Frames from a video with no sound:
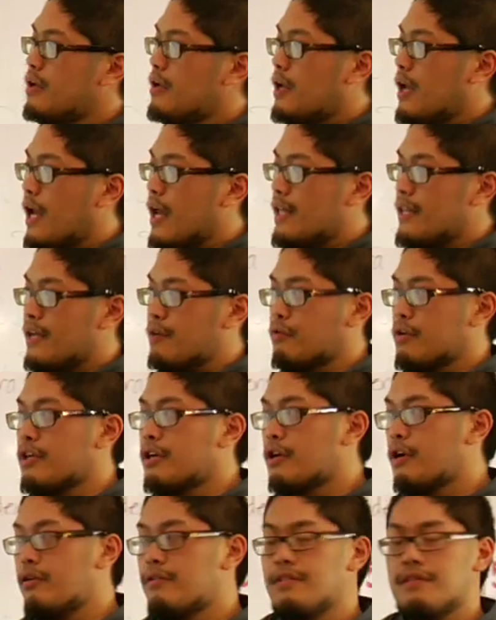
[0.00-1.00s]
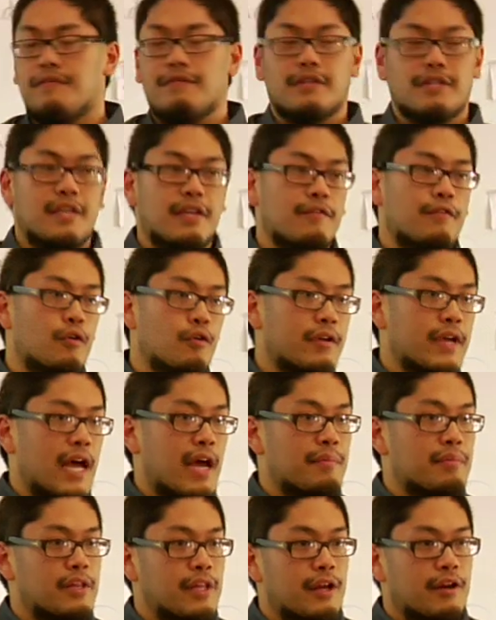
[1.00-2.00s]
And it's really important that
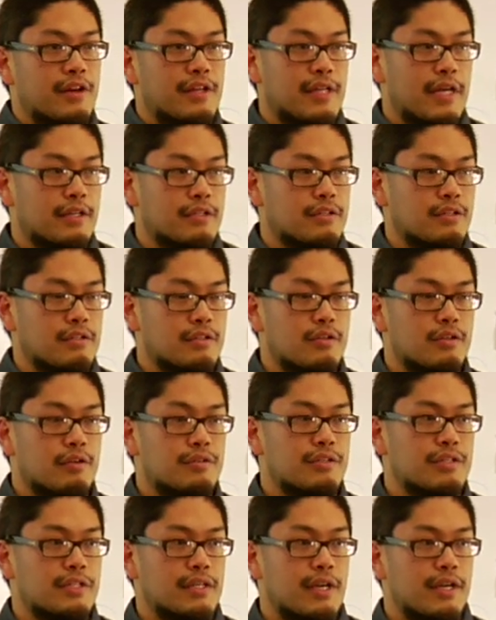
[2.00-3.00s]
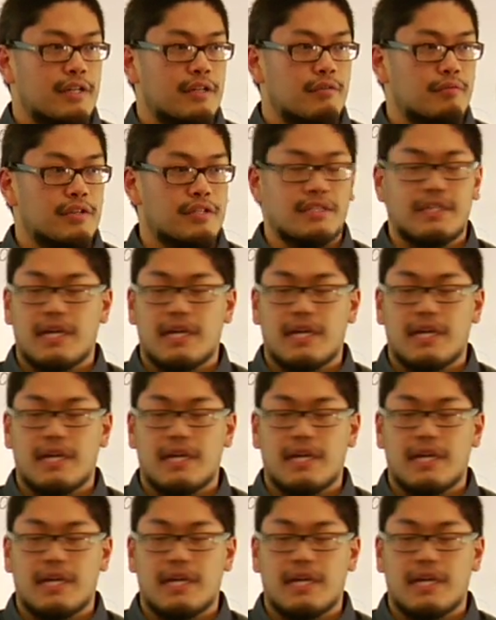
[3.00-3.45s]
children are equipped with the skill sets, the